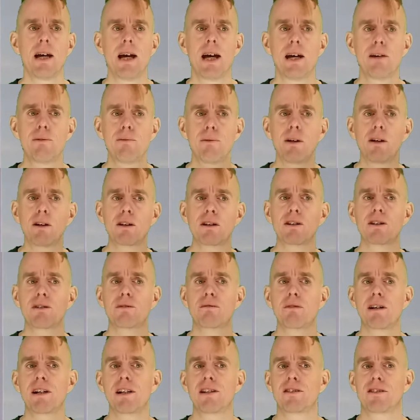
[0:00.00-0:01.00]
If we look at
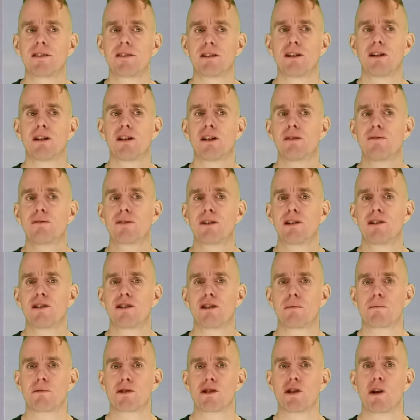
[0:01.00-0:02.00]
the rate of
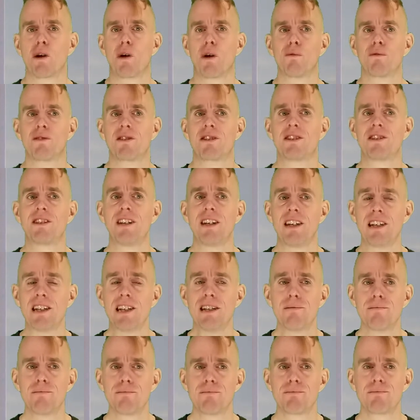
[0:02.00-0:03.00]
consumption of
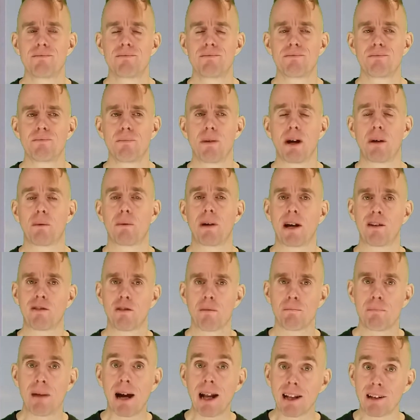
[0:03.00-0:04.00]
D, well, we have
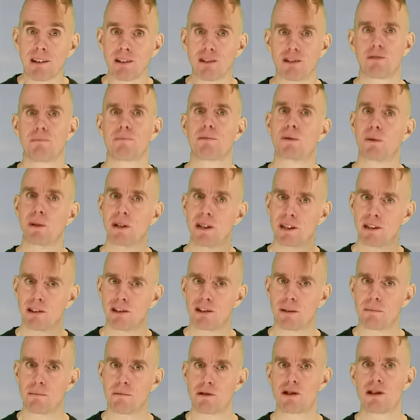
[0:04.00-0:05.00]
a balance between
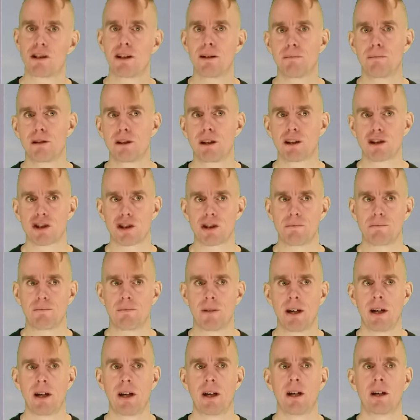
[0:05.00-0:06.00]
consumption and production.
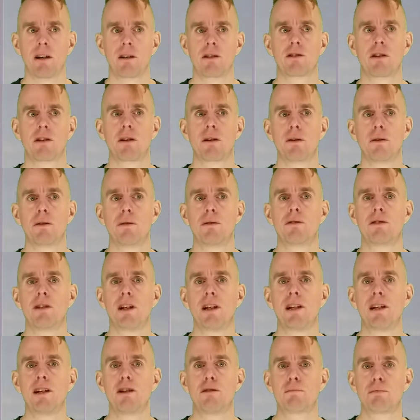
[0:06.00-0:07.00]
So
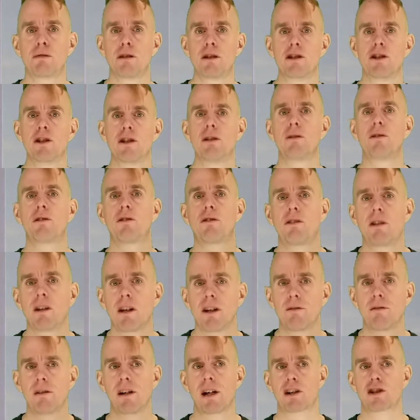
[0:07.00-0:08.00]
D is produced
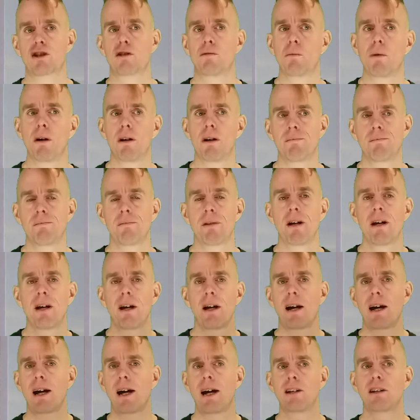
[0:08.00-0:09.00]
in reaction 1
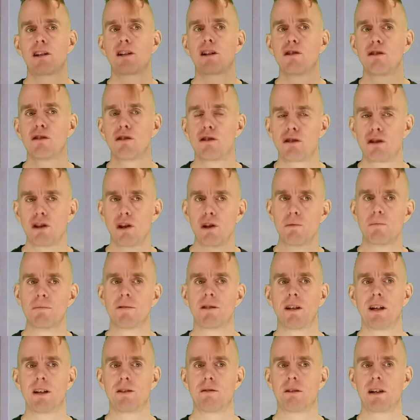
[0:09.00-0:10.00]
and
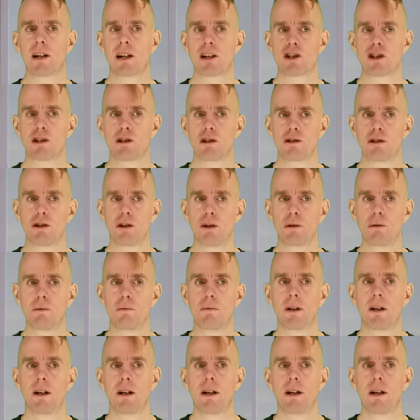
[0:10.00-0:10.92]
consumed in reaction 2.